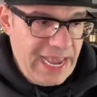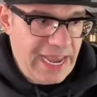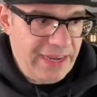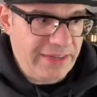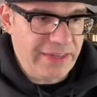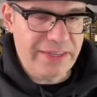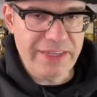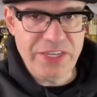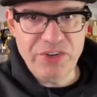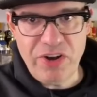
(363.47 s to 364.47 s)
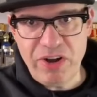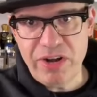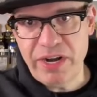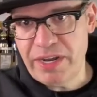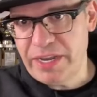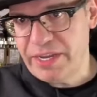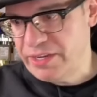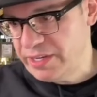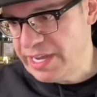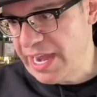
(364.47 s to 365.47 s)
And I know
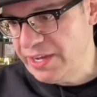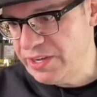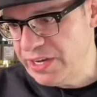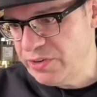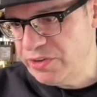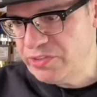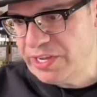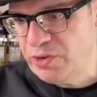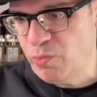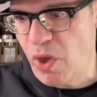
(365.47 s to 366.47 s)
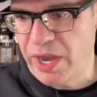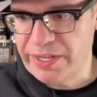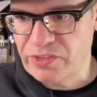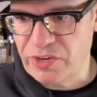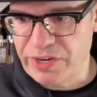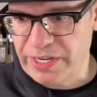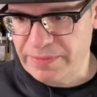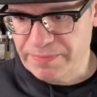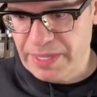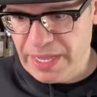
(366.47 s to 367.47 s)
you're saying your wallet's
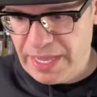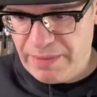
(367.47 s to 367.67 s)
hurting